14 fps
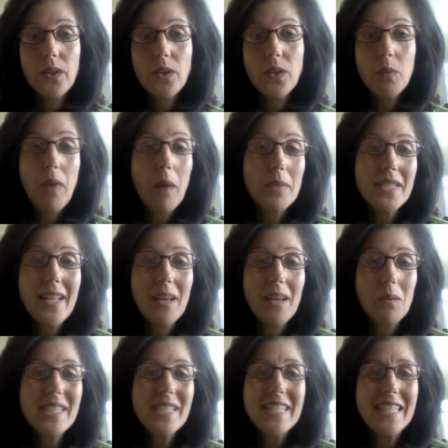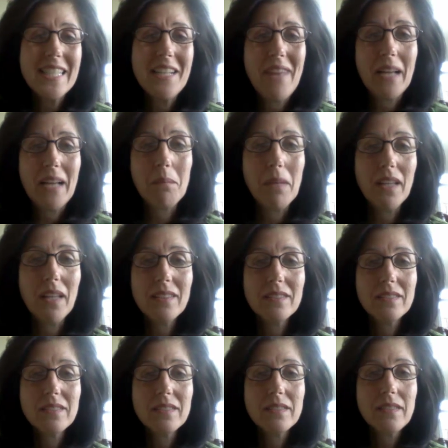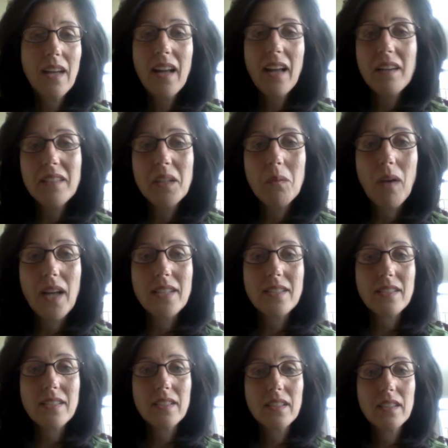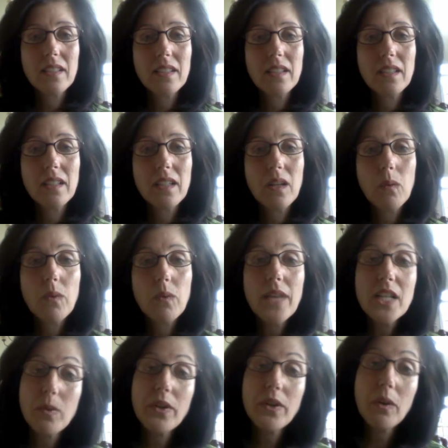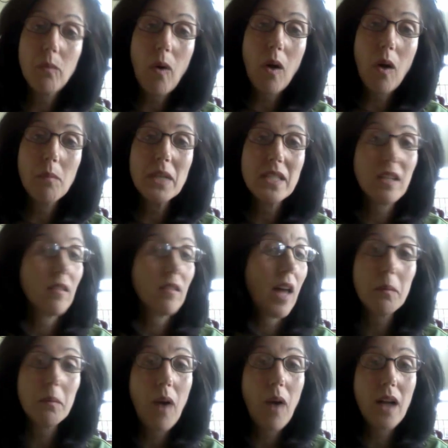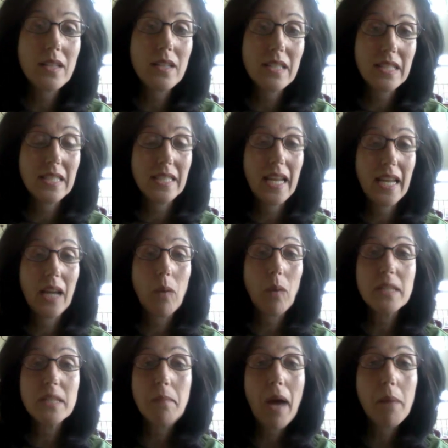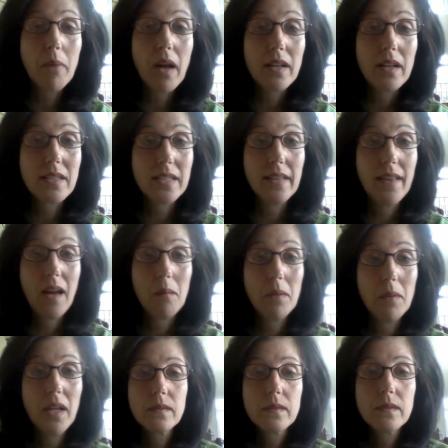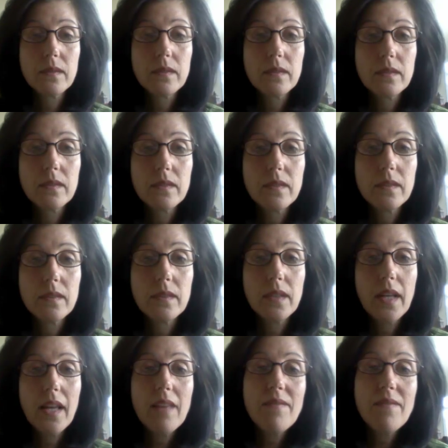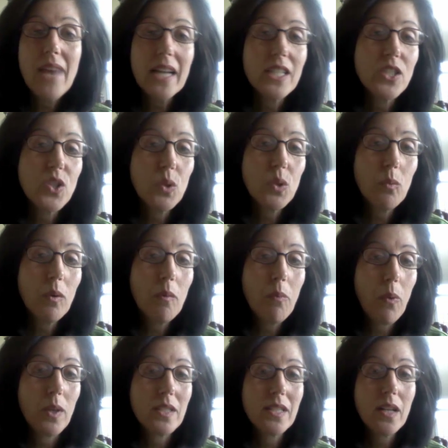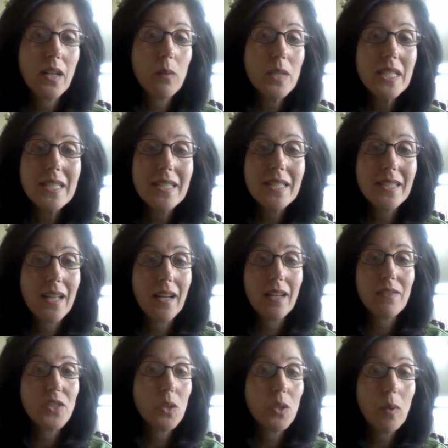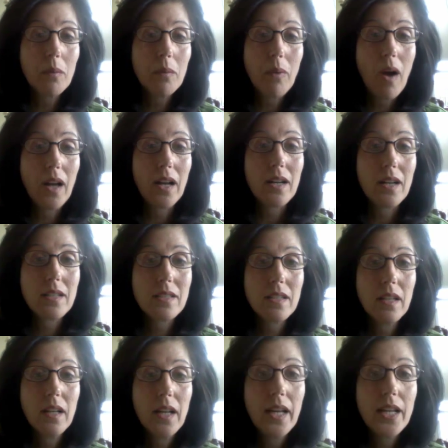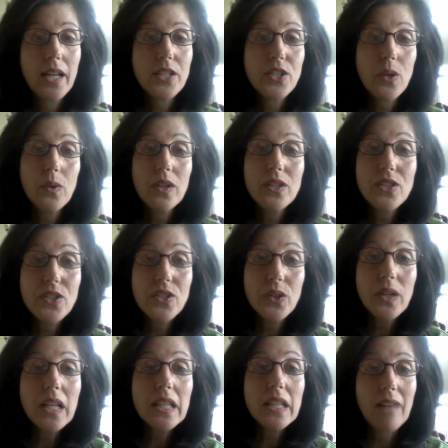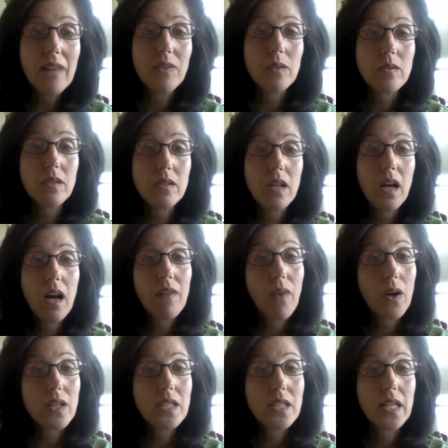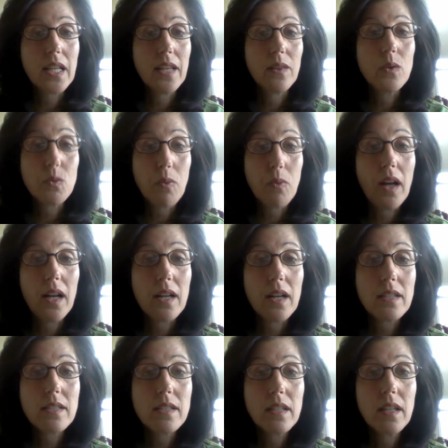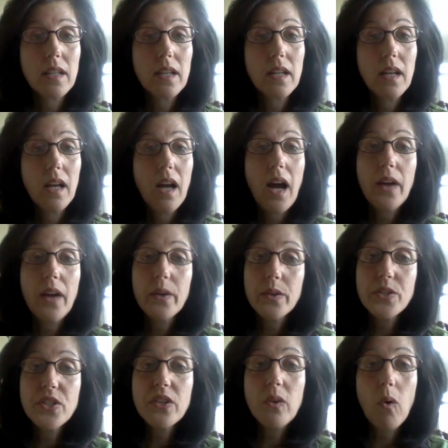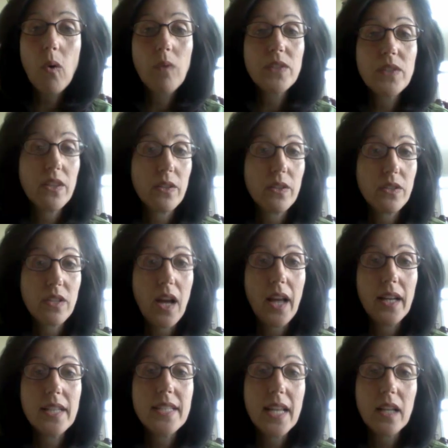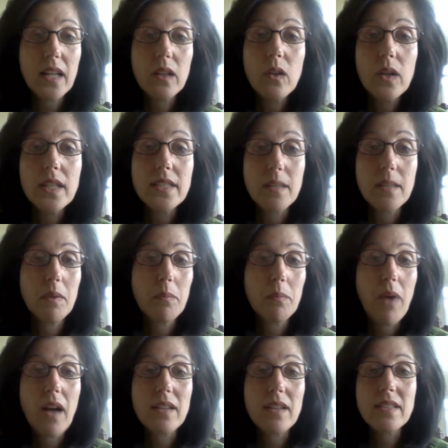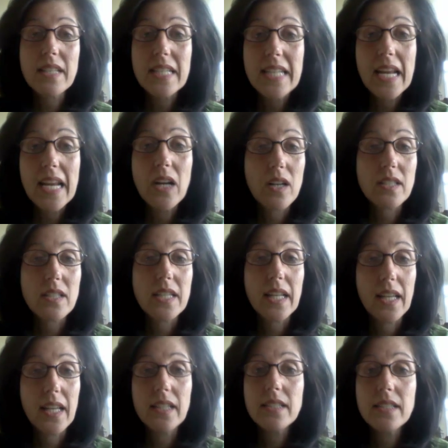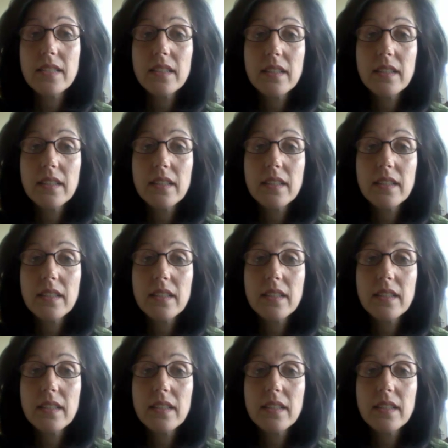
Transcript: You're probably saying, well, this doesn't affect me. I don't eat rice. Well, that's where you're wrong, because a lot of products contain rice byproducts in them. In fact, Consumer Reports did a recent study of two hundred products and showed concerning levels of arsenic in those products. I urge you to go over to their site and take a look at some of the products that contain arsenic in it.